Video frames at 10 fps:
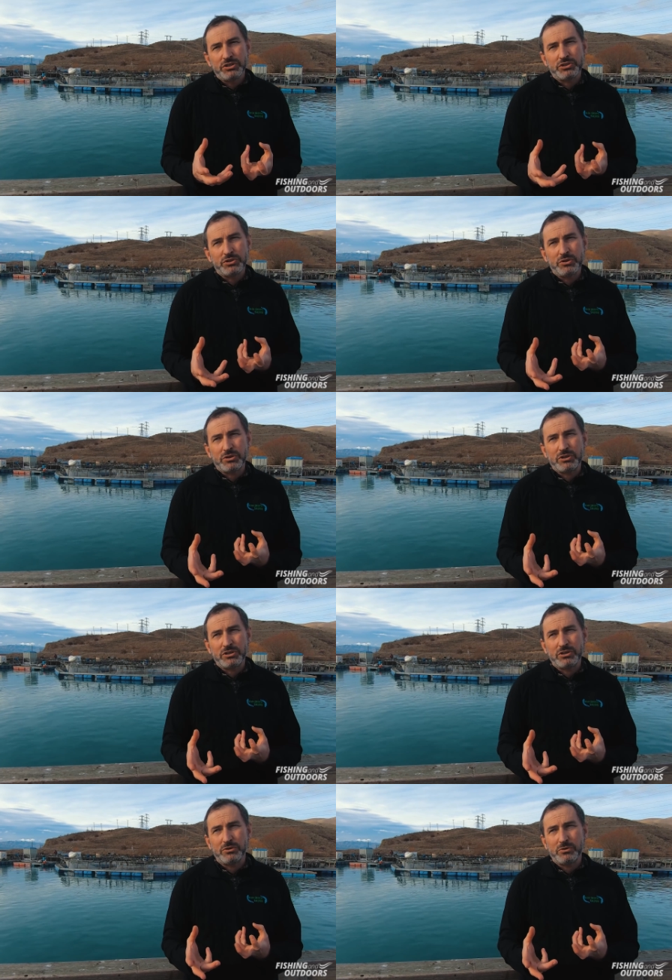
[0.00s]
Chinook
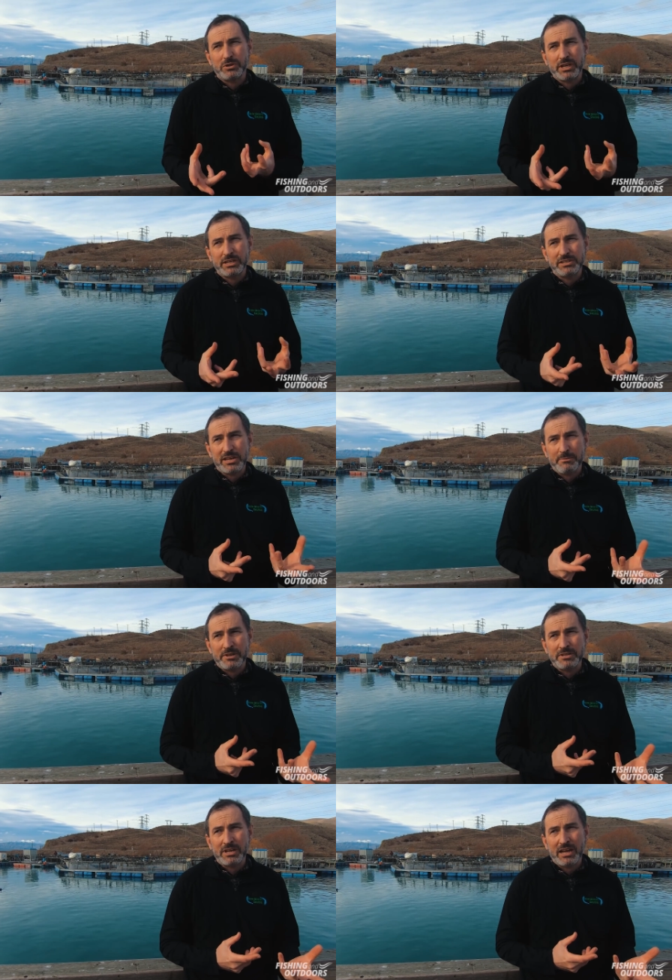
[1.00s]
or king
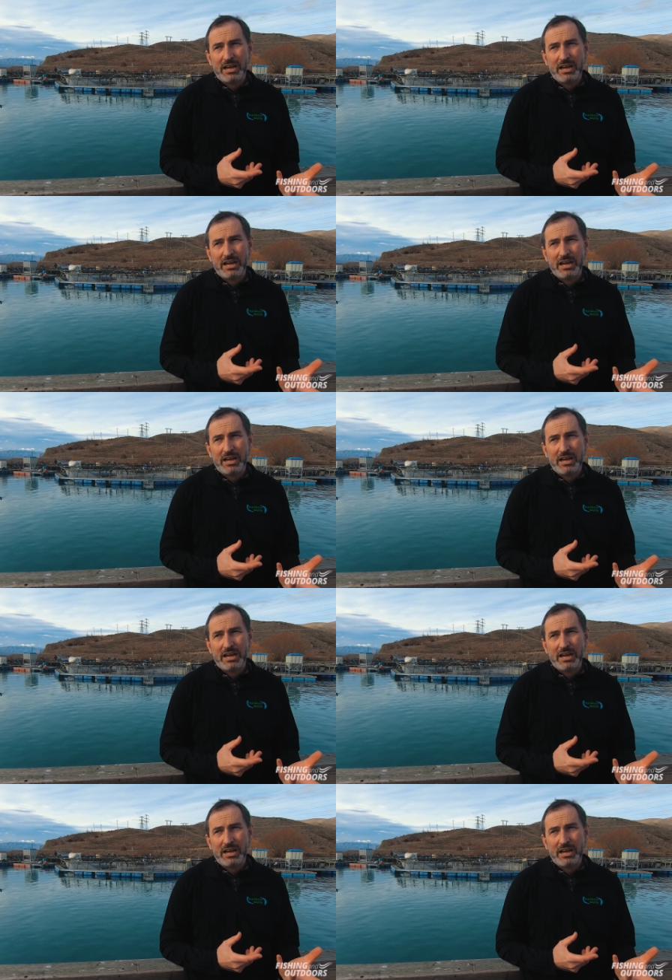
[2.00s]
salmon,